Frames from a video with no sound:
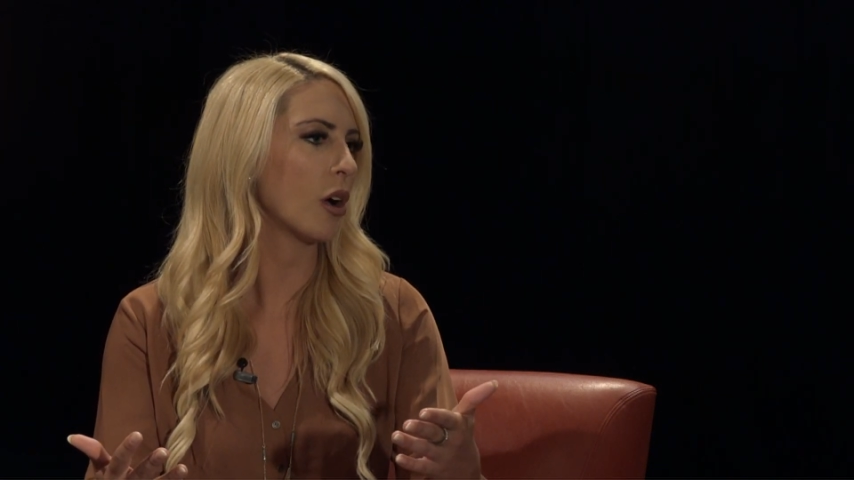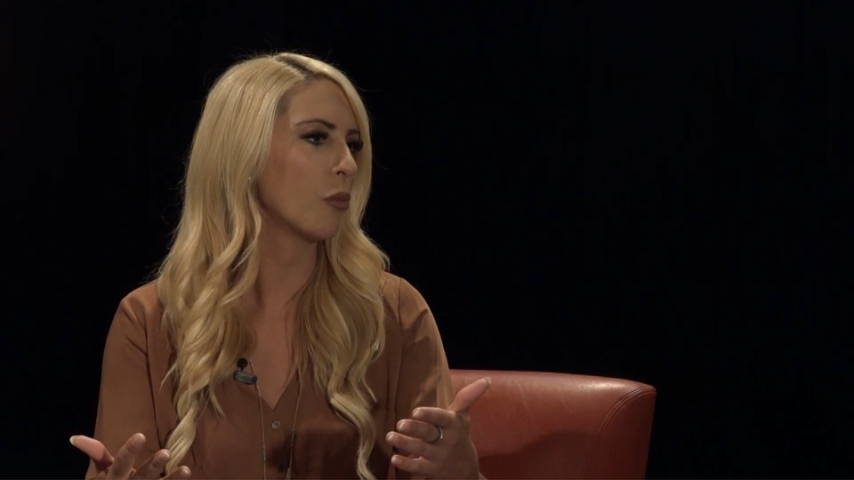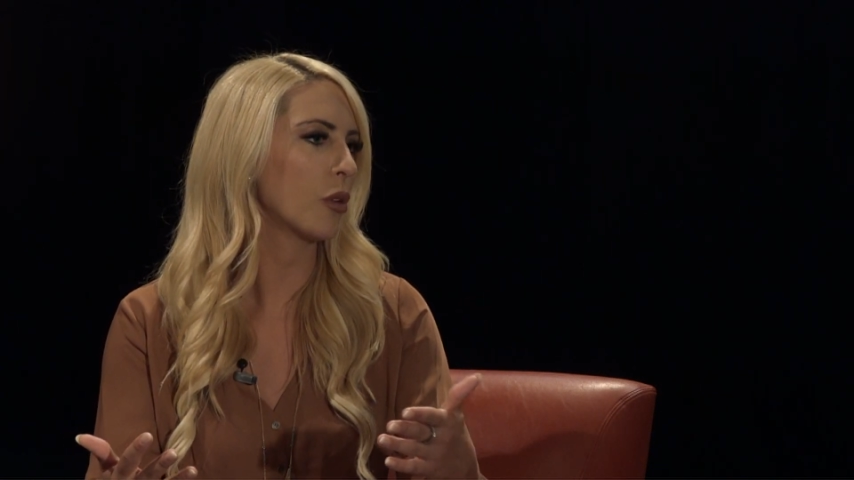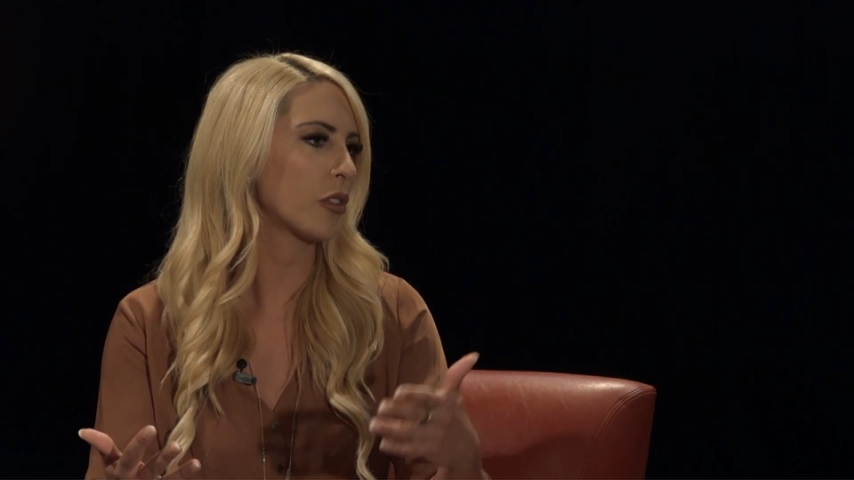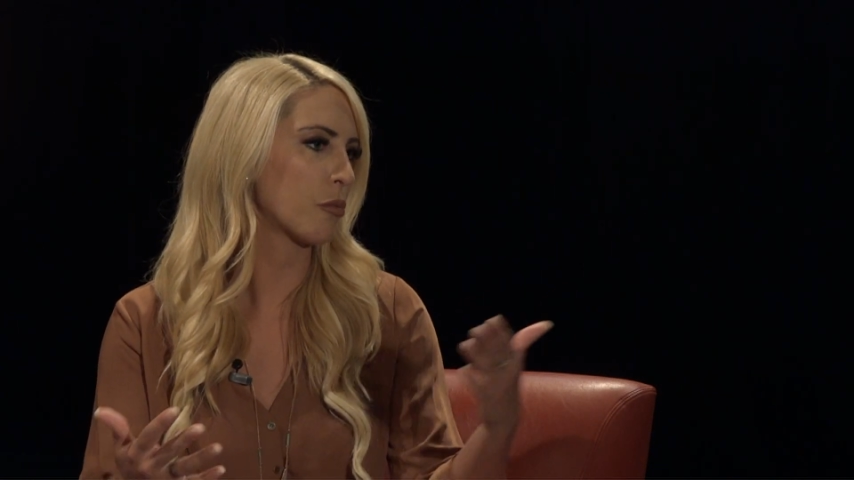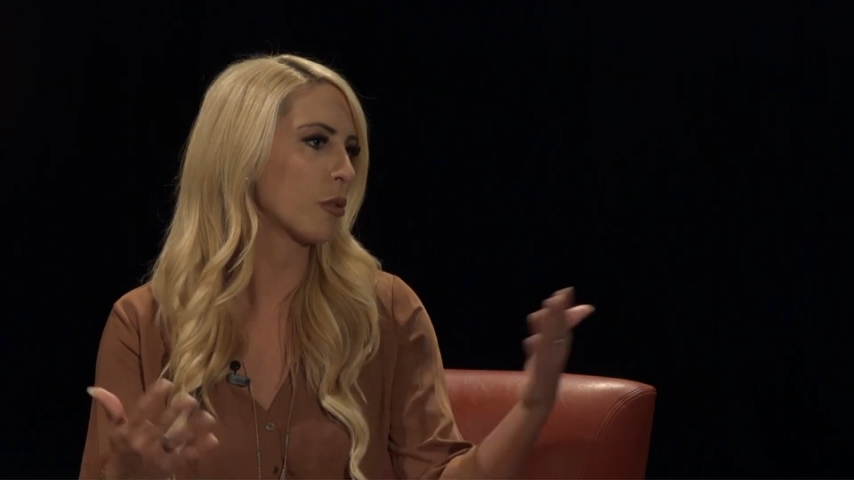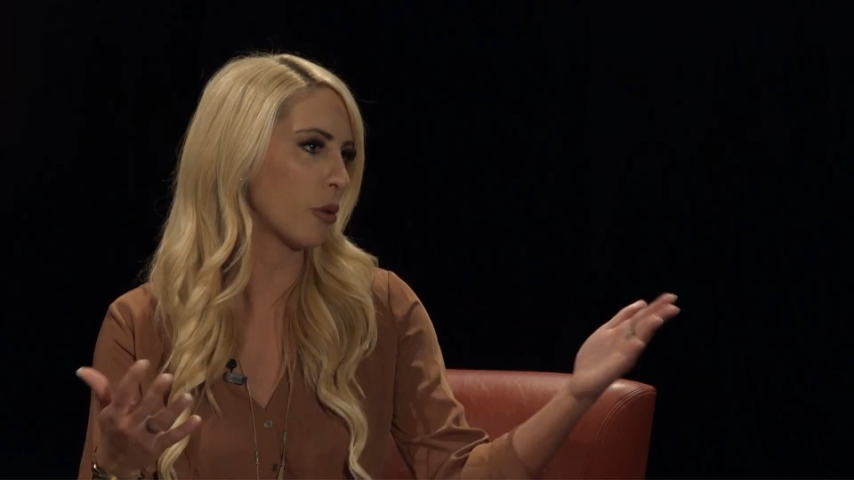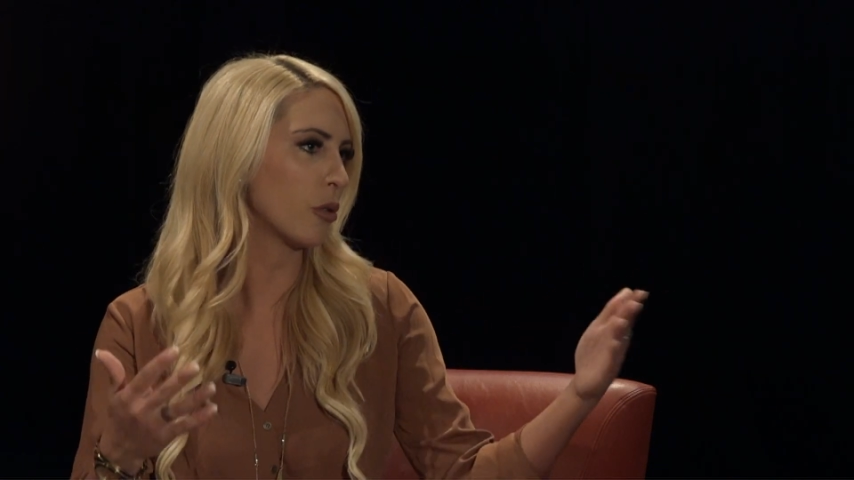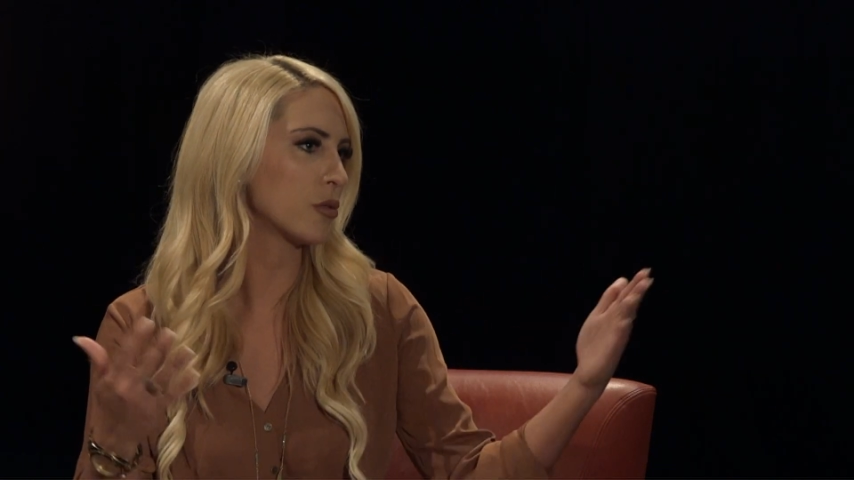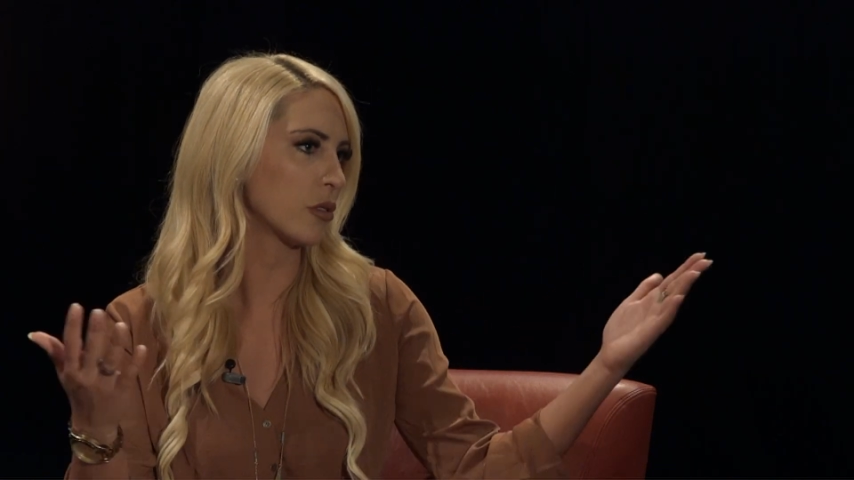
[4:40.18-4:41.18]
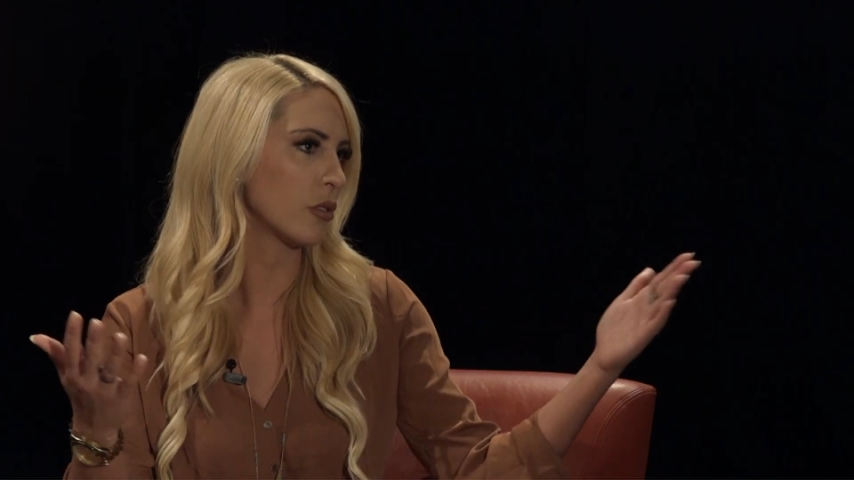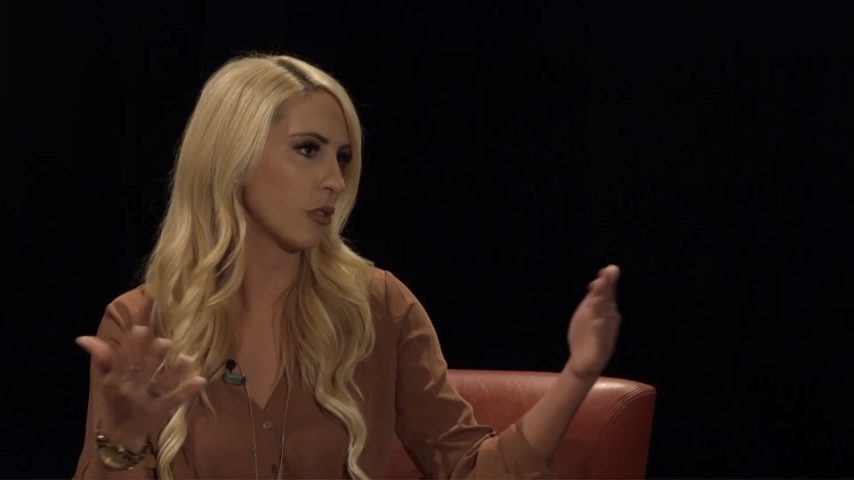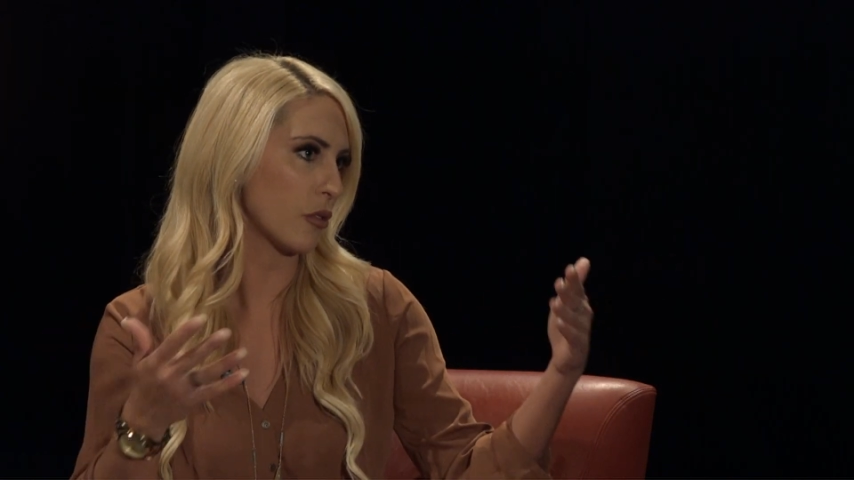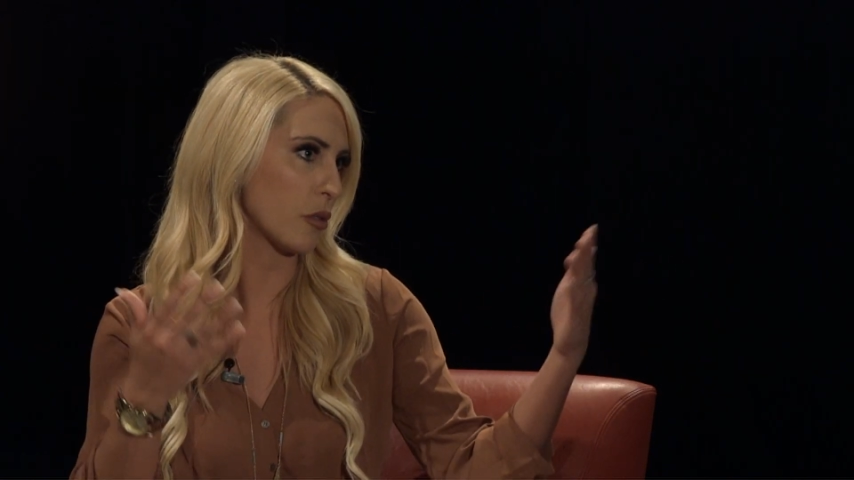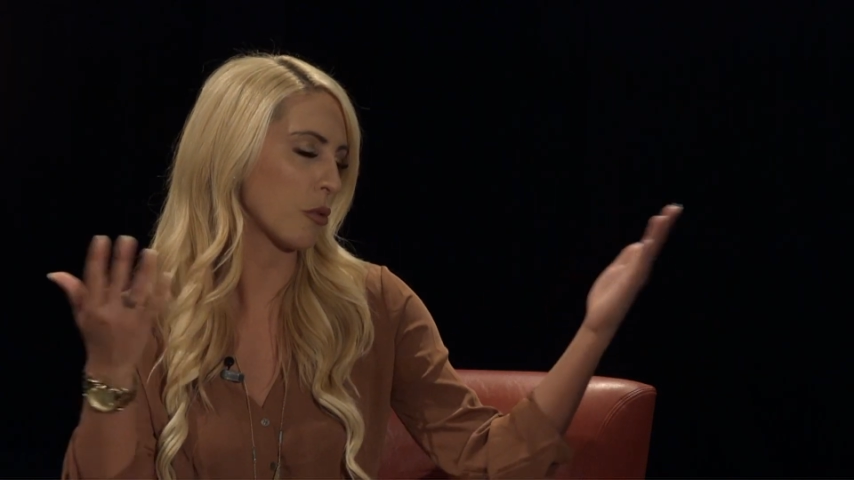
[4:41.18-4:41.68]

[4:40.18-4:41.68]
with the proposal or the